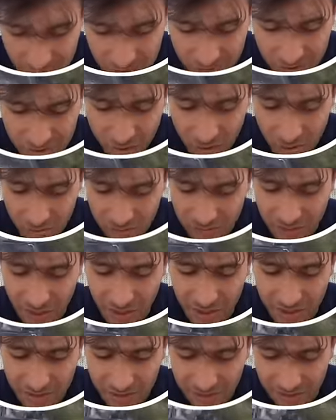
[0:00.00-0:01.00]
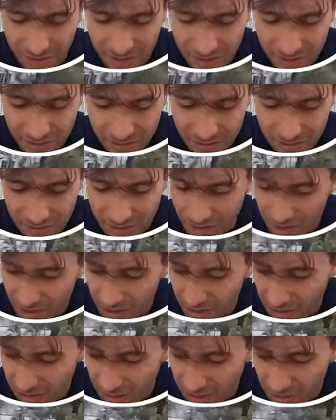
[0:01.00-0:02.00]
so dense. They can,
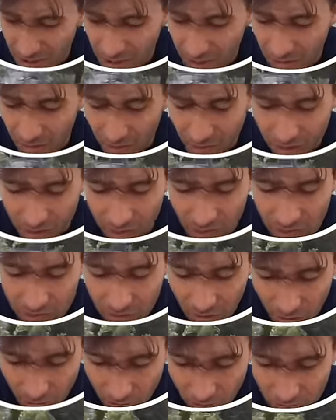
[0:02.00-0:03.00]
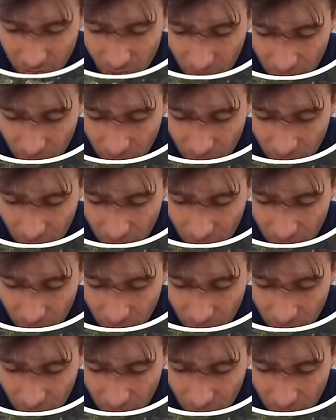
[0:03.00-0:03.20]
like, it's hard to